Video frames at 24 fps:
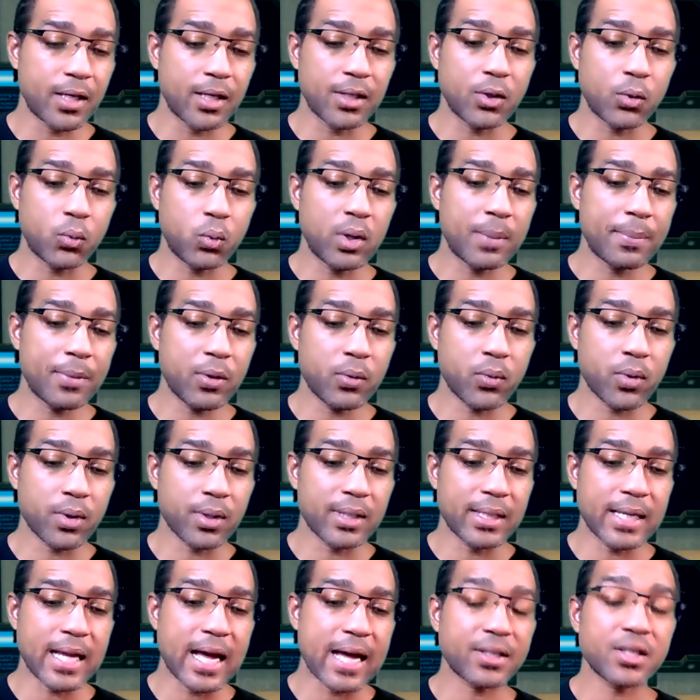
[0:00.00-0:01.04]
Other women
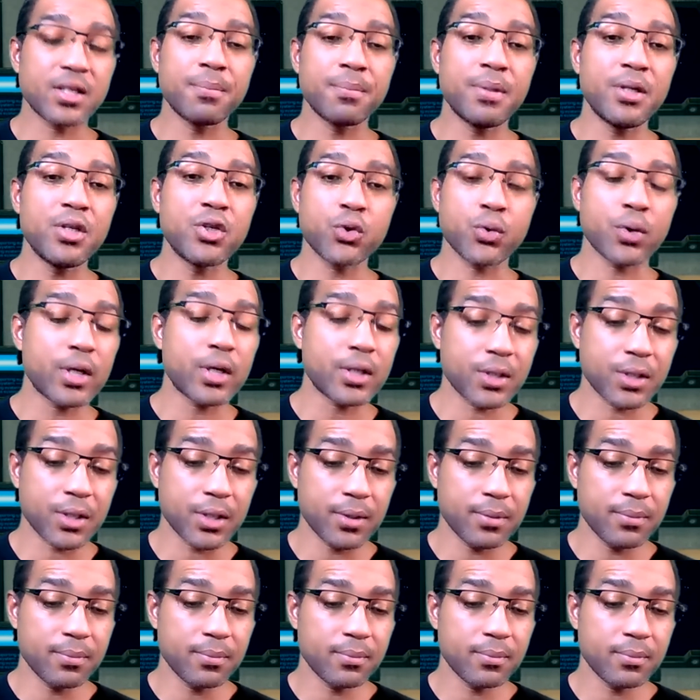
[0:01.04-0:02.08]
were not to be
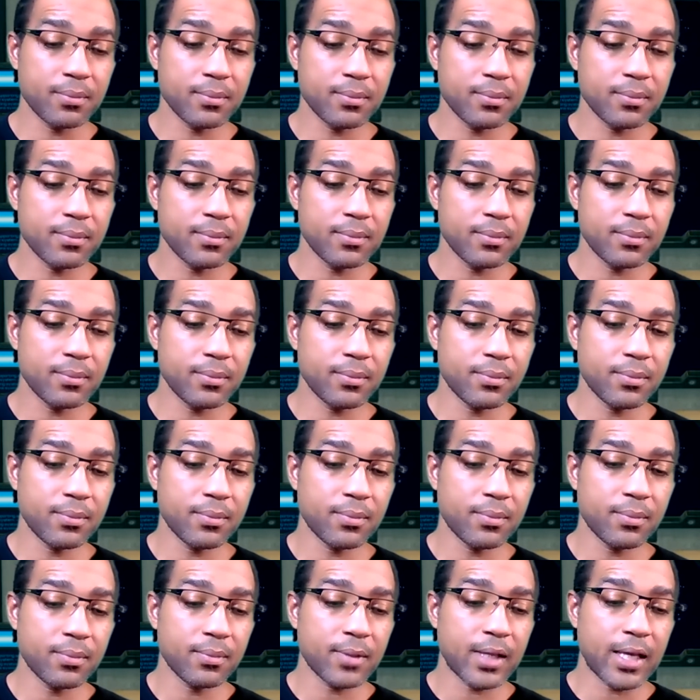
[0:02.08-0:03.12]
trusted.
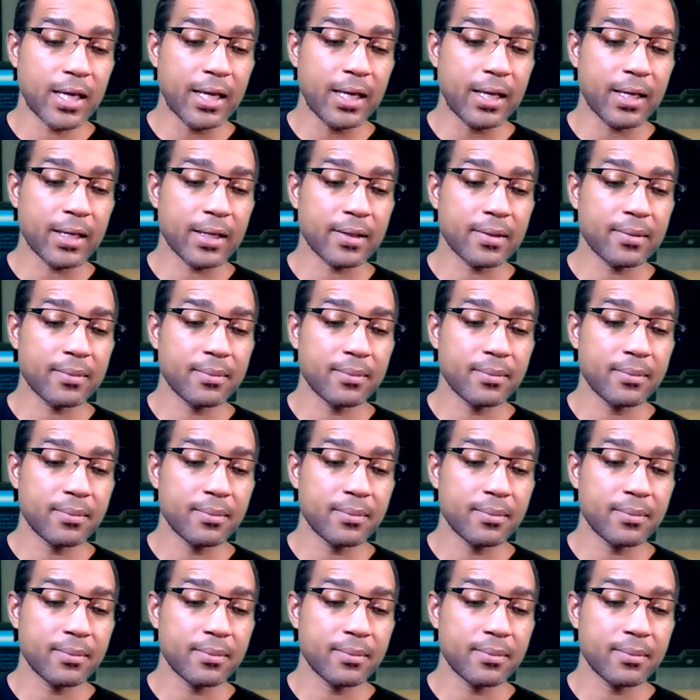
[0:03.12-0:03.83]
And